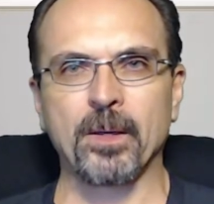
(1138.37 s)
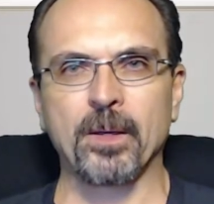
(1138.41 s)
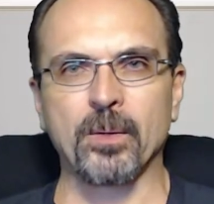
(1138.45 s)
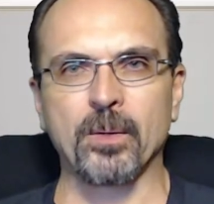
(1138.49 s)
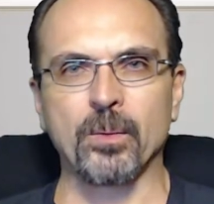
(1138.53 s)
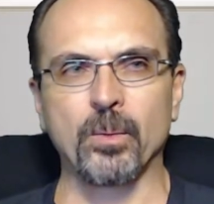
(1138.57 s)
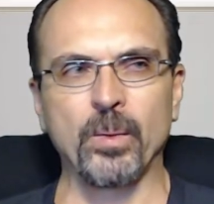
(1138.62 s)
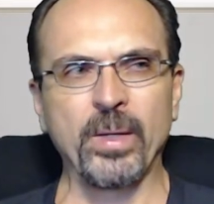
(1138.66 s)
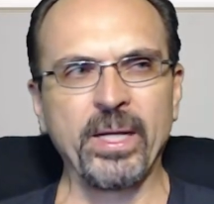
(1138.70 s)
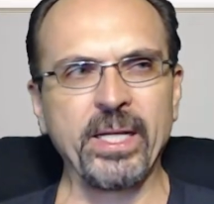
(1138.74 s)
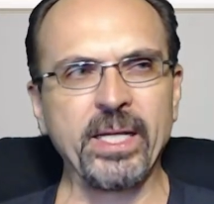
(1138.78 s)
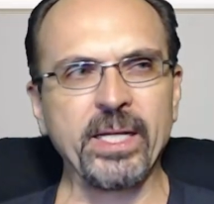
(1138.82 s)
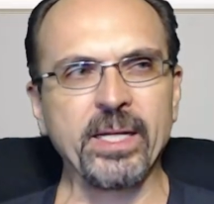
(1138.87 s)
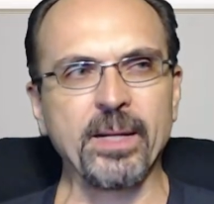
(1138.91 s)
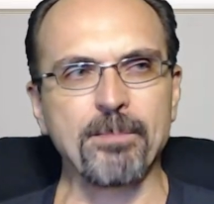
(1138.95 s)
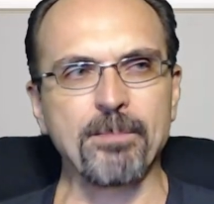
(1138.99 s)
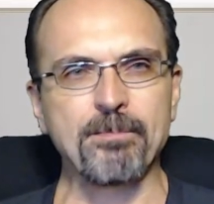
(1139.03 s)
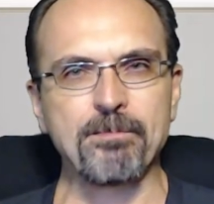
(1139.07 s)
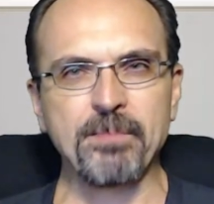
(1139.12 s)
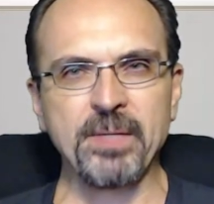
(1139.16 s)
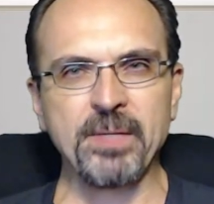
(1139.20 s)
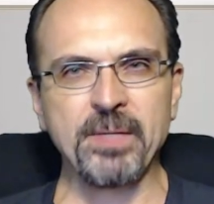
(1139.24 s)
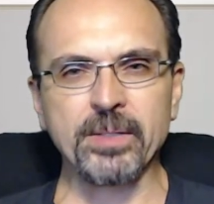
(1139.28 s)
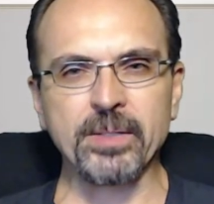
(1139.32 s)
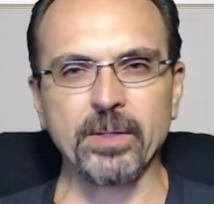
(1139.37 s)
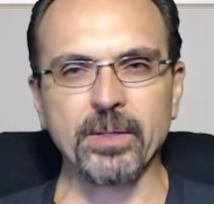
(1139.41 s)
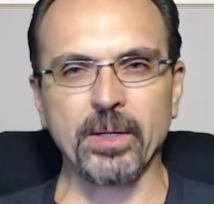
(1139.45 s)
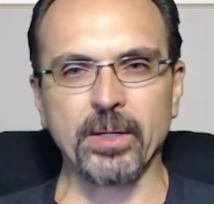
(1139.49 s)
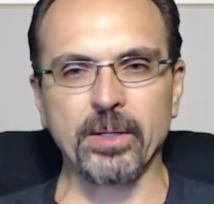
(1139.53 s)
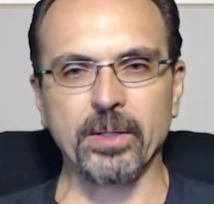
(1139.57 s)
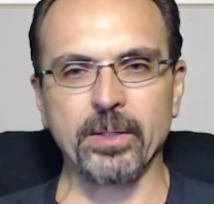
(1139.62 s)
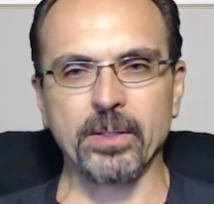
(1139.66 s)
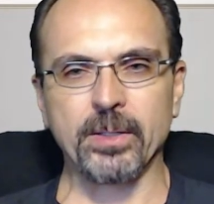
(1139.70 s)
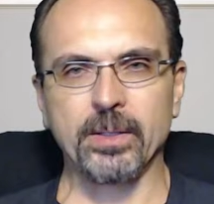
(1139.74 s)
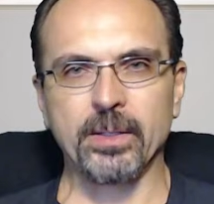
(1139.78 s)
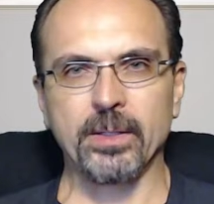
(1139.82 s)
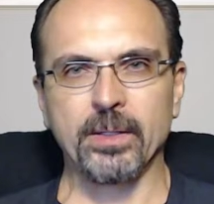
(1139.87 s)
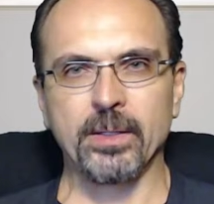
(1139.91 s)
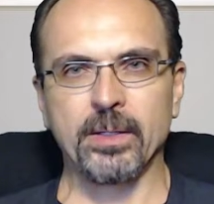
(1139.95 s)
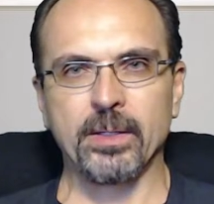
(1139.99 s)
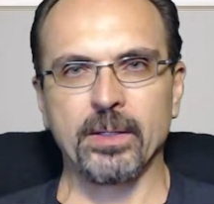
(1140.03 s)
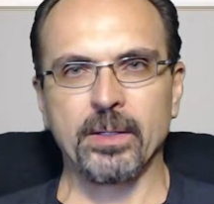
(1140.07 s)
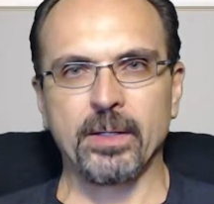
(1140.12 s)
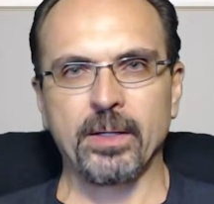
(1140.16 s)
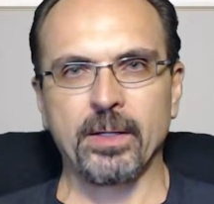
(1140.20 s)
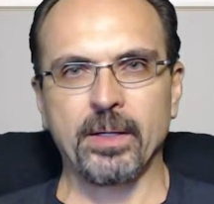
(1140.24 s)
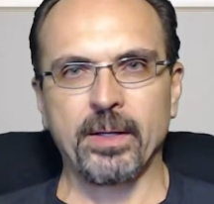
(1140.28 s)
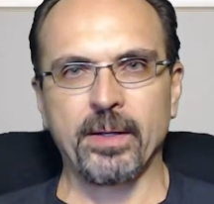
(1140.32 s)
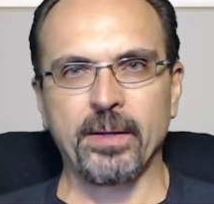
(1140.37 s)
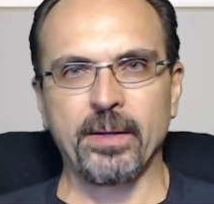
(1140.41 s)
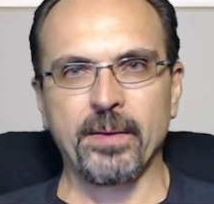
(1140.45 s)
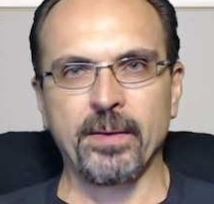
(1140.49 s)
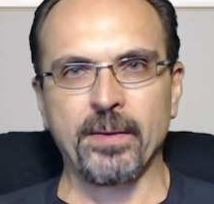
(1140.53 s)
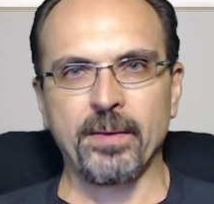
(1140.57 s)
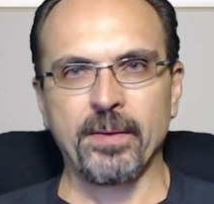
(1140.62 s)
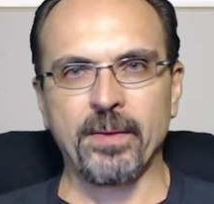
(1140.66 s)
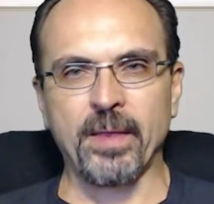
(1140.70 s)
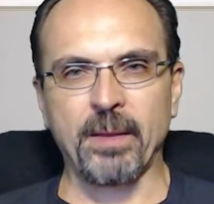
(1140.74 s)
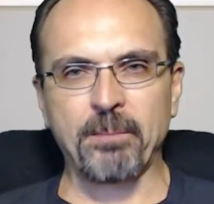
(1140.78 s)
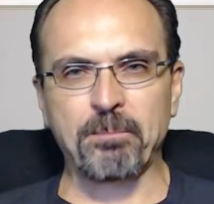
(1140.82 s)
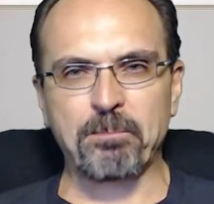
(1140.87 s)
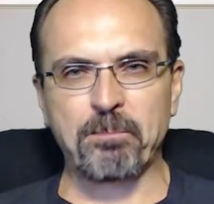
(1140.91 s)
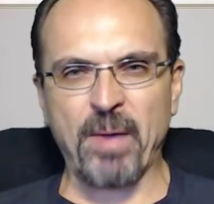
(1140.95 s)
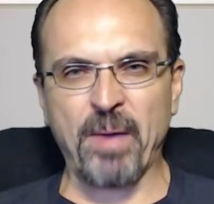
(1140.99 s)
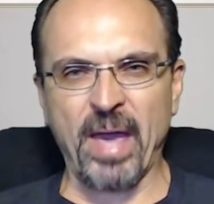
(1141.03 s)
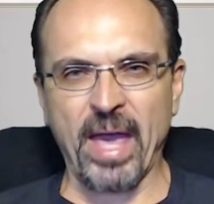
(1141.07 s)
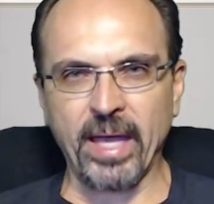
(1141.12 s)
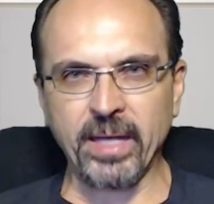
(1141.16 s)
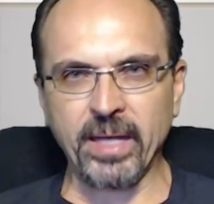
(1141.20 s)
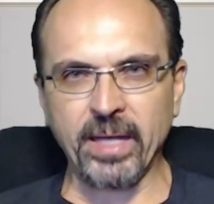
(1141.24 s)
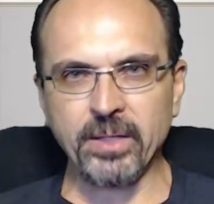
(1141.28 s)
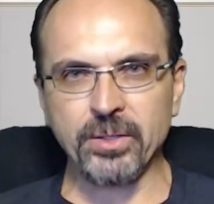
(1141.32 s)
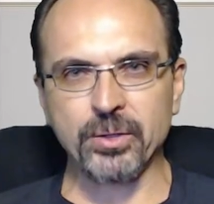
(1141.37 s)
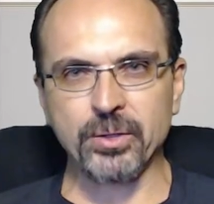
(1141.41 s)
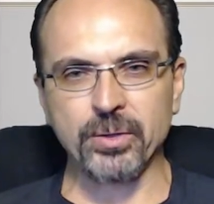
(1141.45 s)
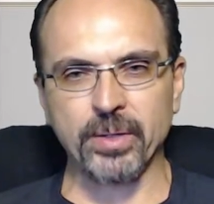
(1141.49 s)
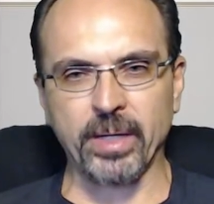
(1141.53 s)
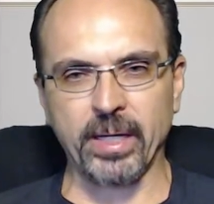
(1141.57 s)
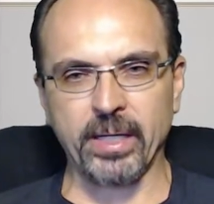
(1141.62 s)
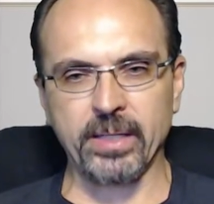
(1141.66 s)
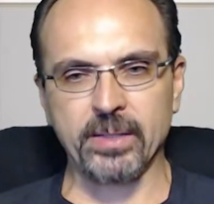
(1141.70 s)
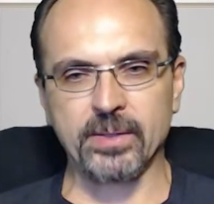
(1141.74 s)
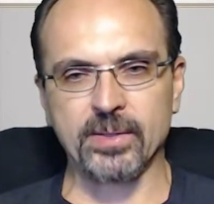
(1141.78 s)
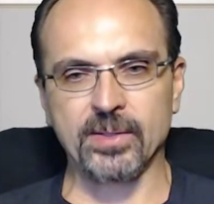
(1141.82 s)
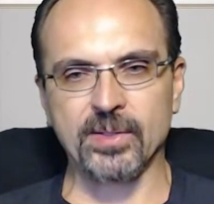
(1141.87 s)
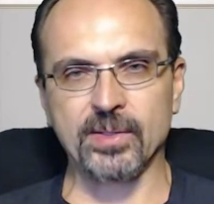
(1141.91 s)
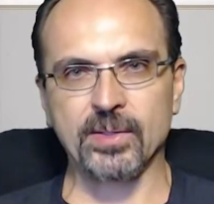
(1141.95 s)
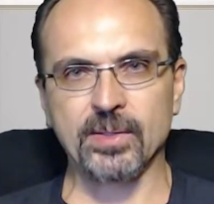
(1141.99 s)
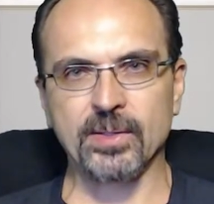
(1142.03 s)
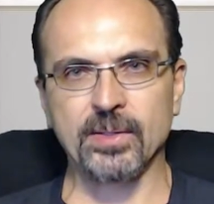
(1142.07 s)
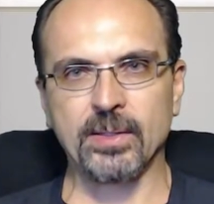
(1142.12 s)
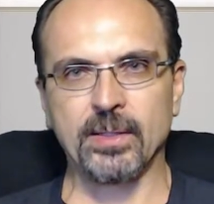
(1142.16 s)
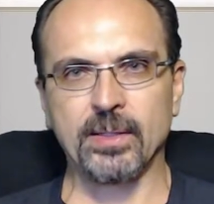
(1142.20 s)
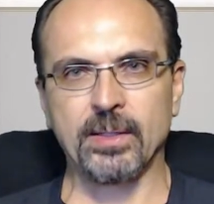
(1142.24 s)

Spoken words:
We need a mirror that penetrates